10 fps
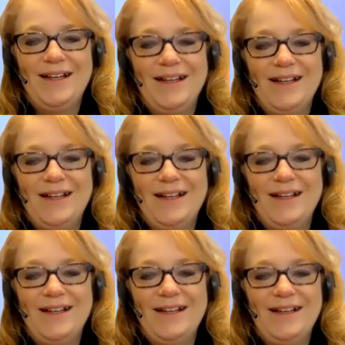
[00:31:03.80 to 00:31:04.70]

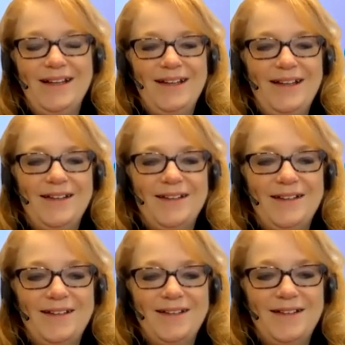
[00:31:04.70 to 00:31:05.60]

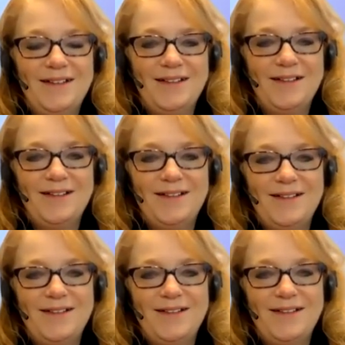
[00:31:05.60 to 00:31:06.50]

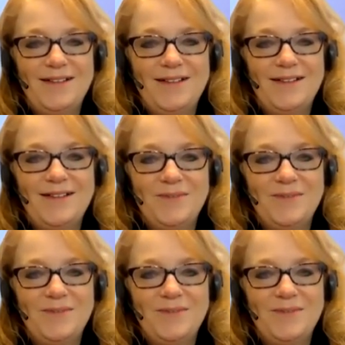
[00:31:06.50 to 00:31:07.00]
(silent)